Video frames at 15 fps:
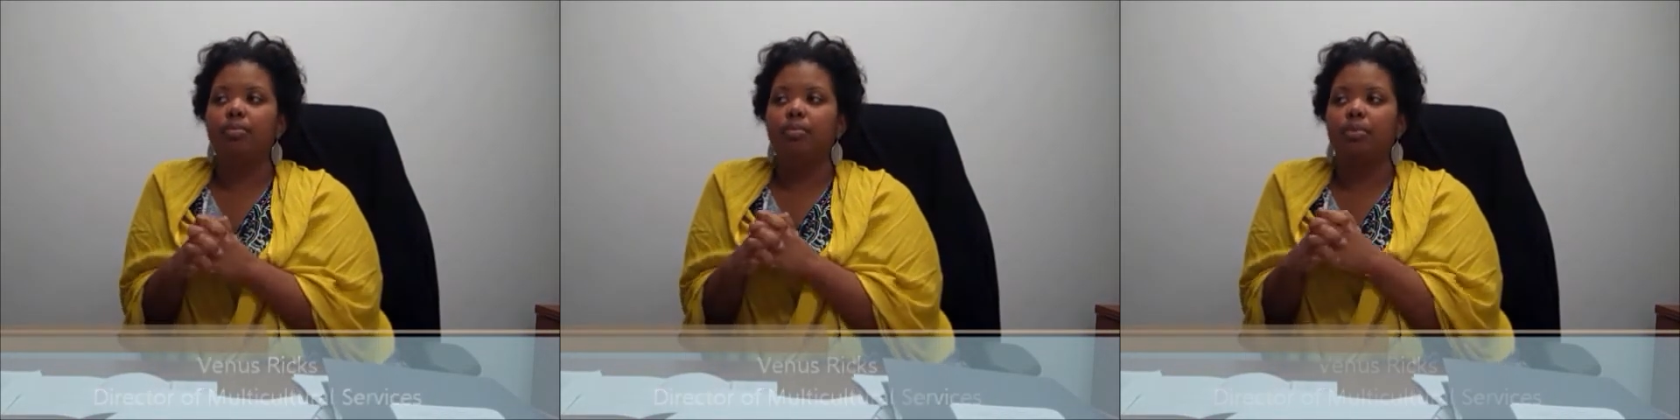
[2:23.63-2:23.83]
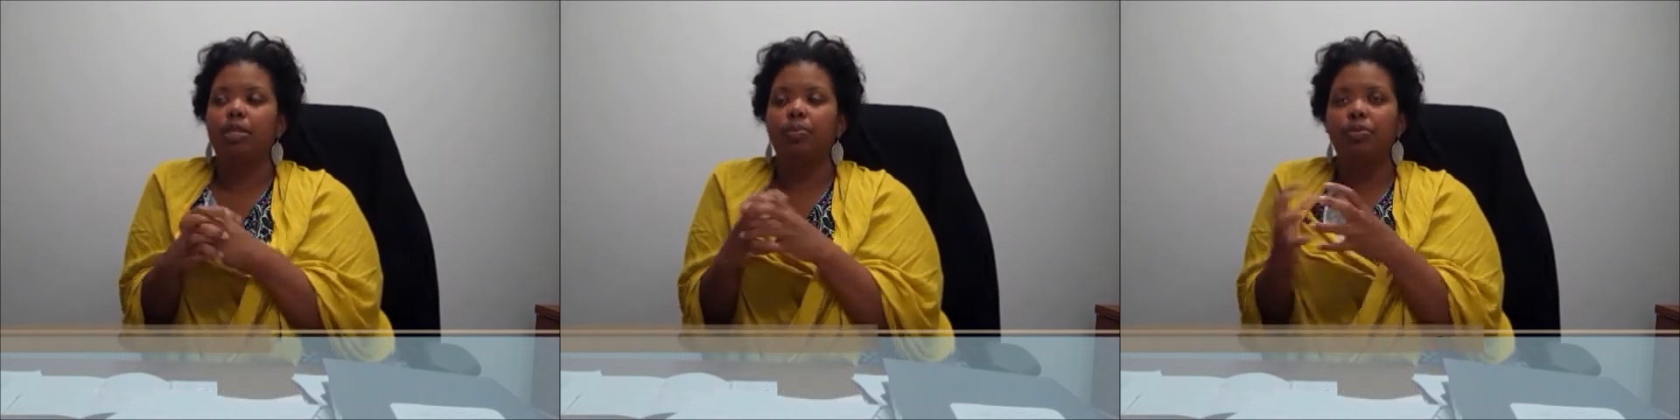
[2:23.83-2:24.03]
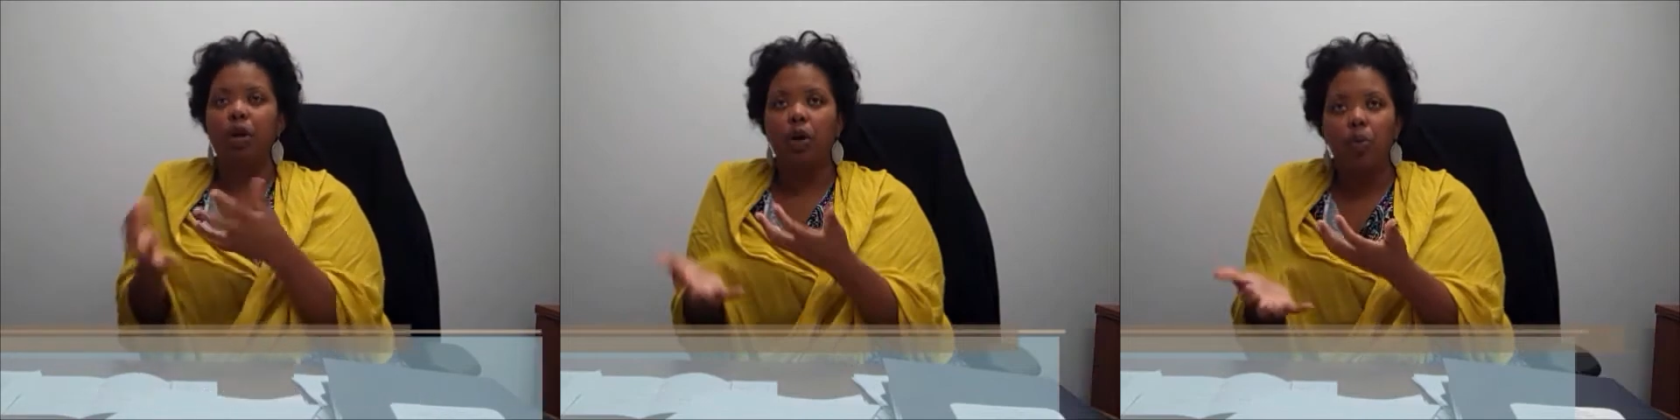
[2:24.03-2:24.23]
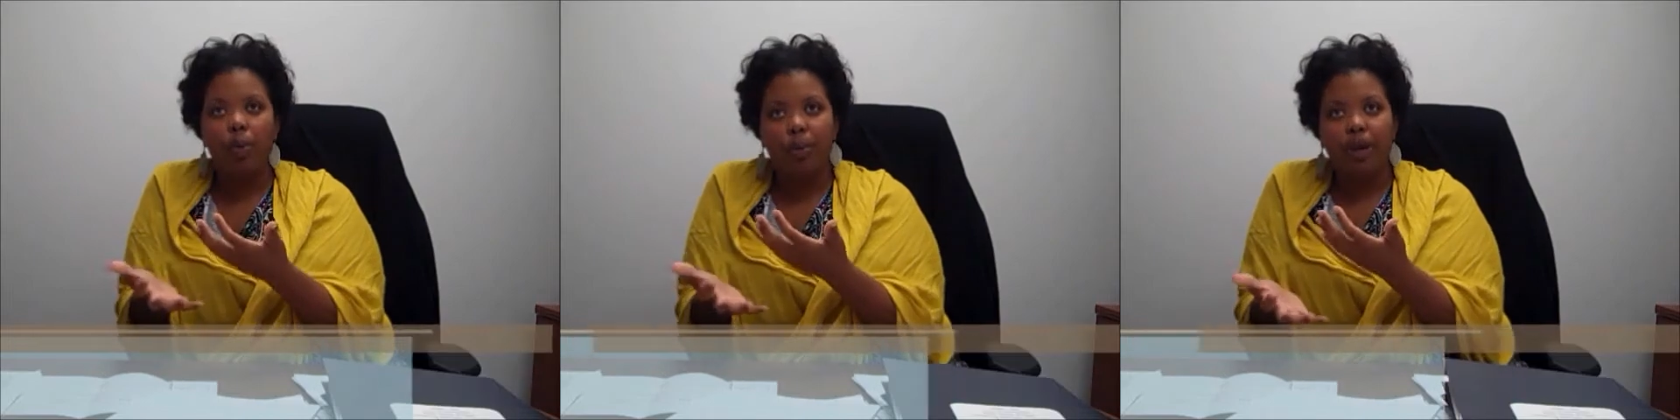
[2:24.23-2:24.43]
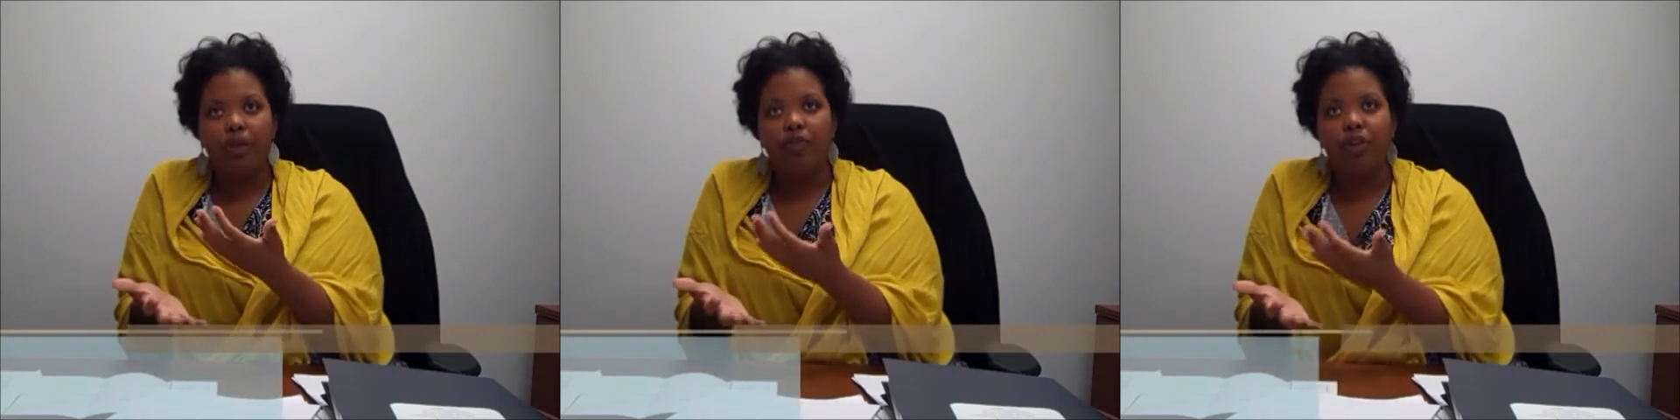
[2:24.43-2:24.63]
some young
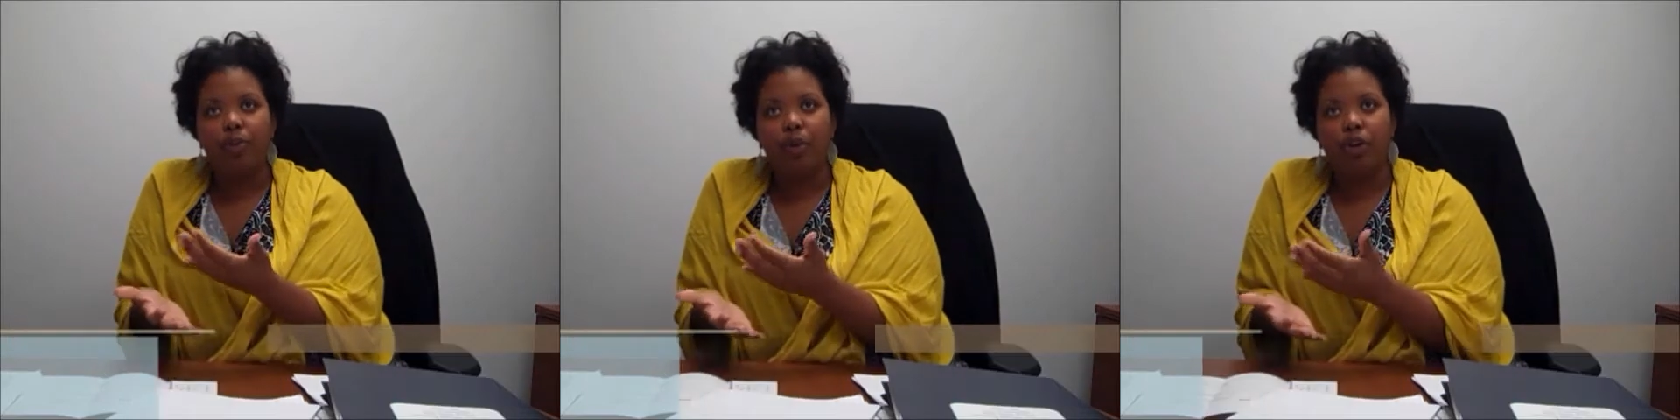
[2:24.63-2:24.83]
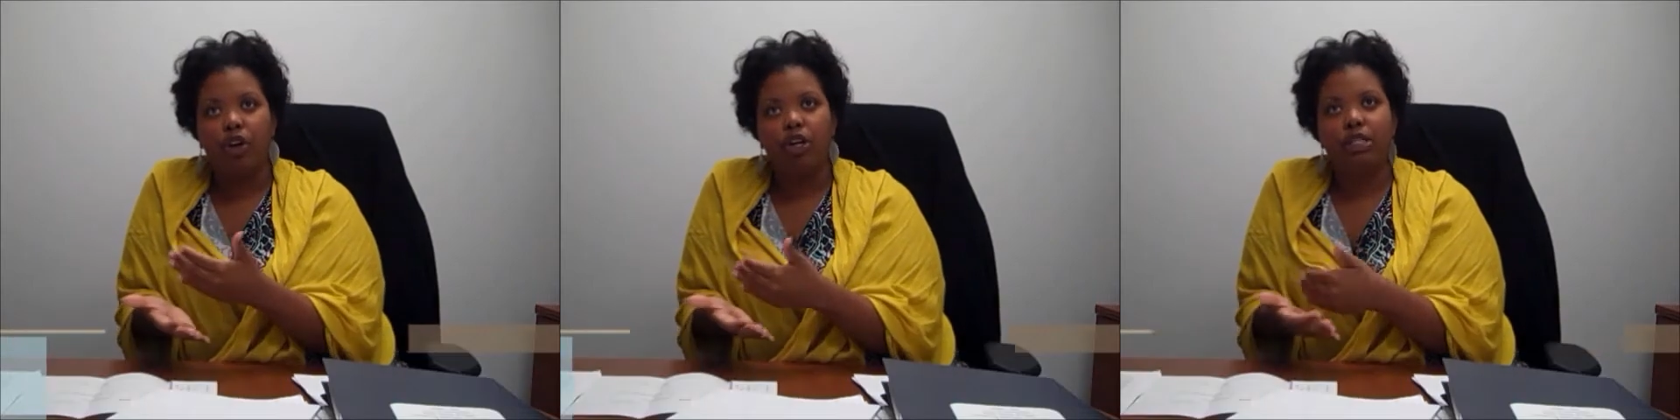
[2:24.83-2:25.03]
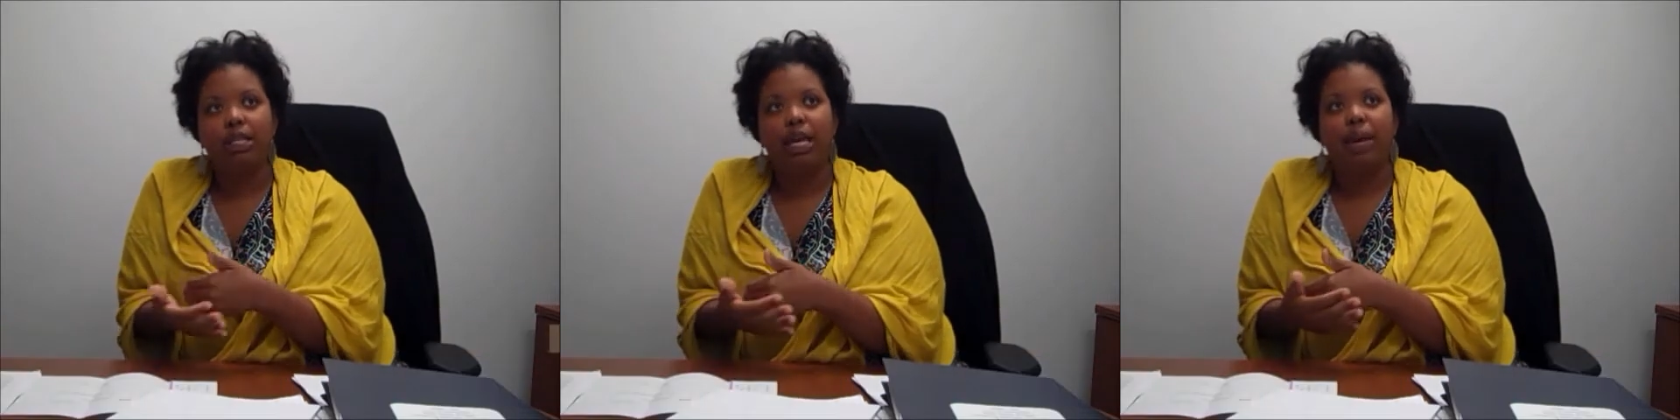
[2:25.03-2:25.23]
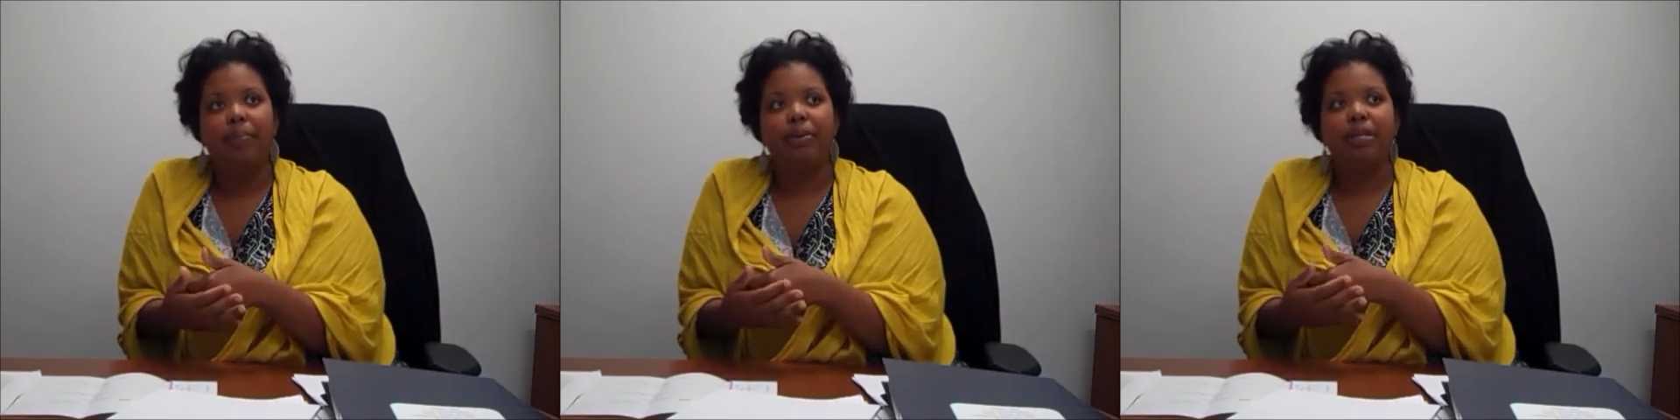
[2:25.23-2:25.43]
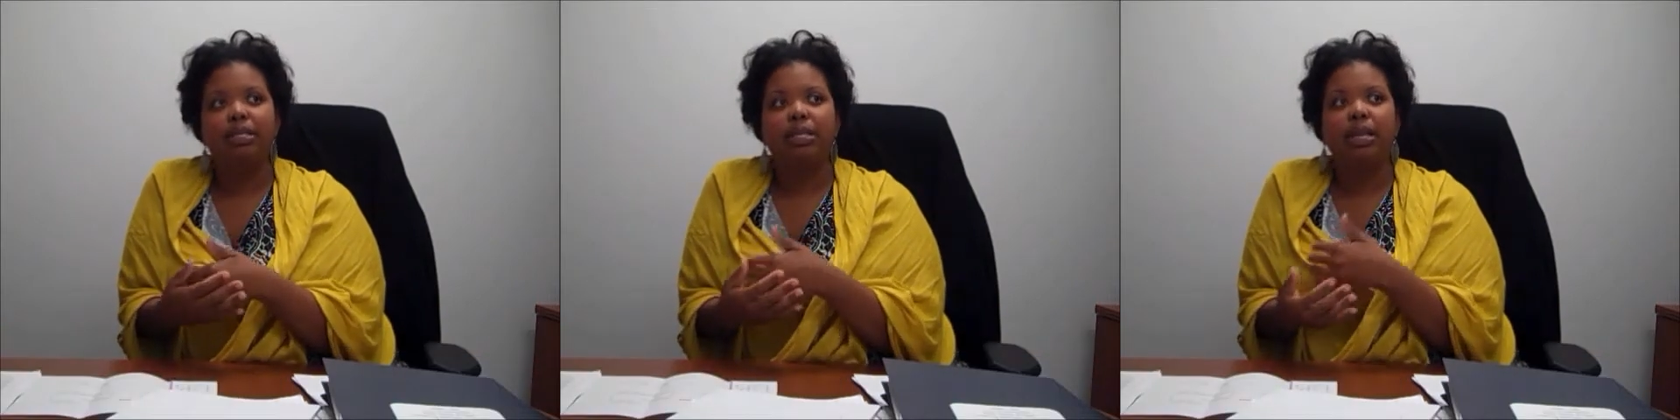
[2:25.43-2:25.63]
women from across
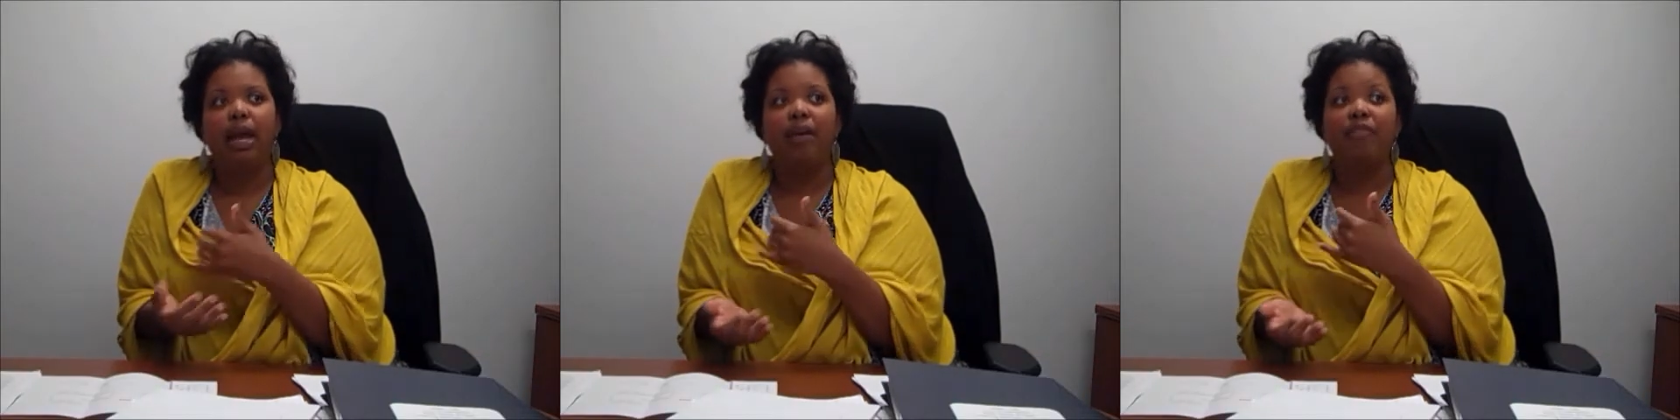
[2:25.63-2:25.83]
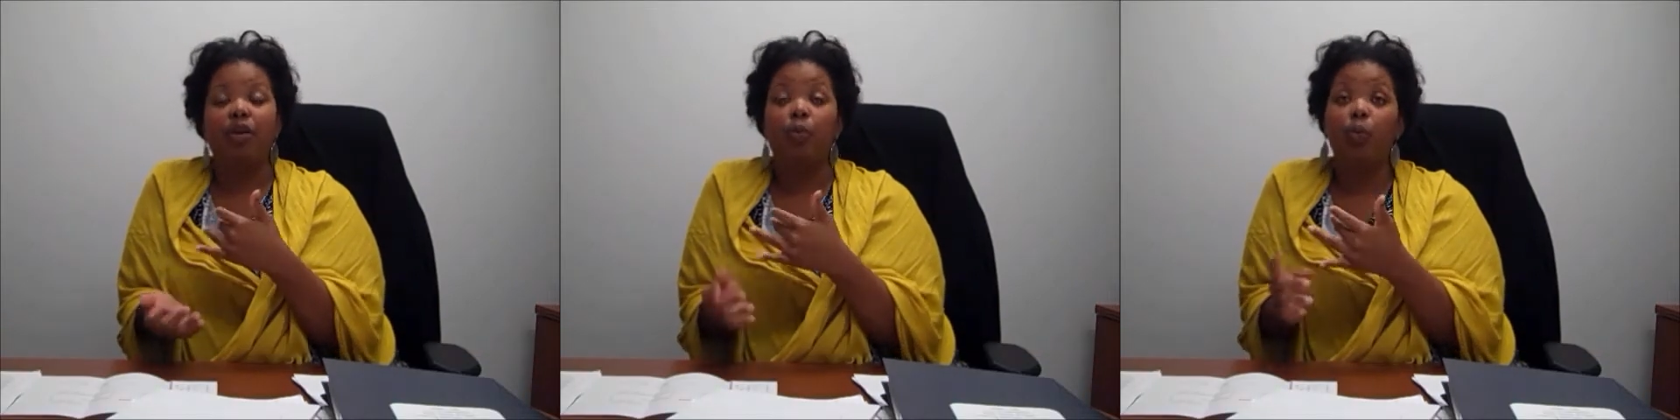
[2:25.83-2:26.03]
campus and have them,